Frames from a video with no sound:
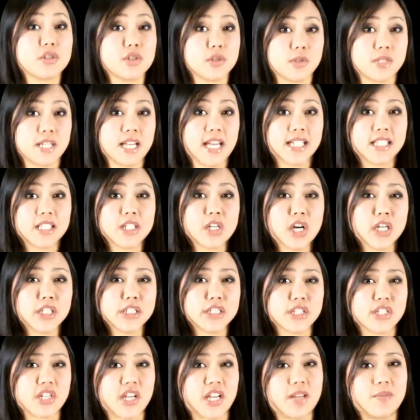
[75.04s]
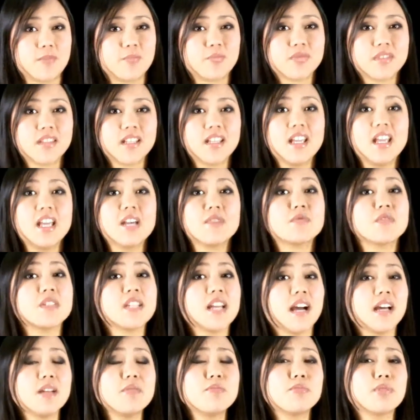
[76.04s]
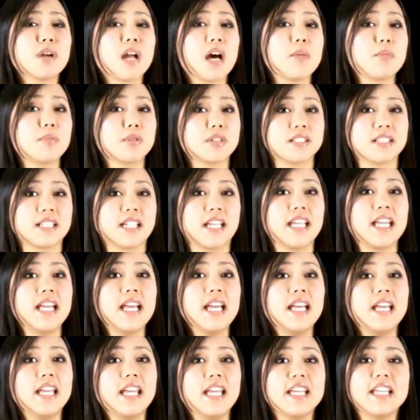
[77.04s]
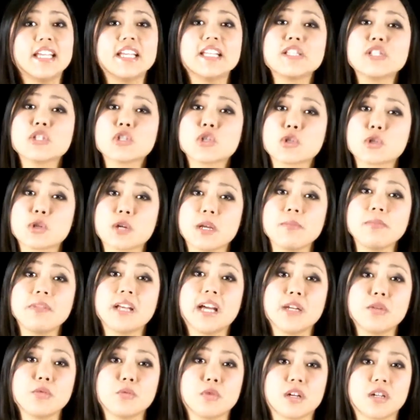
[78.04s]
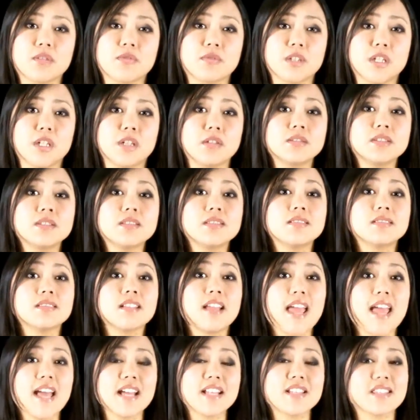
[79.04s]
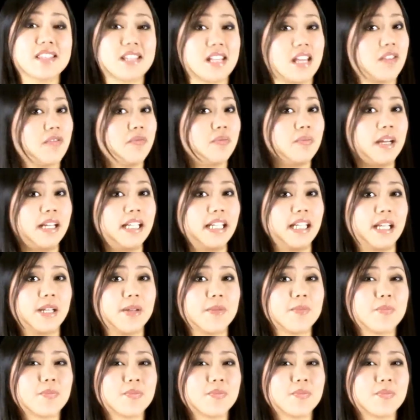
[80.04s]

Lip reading: new technology. If done properly, it can streamline workflows and save money.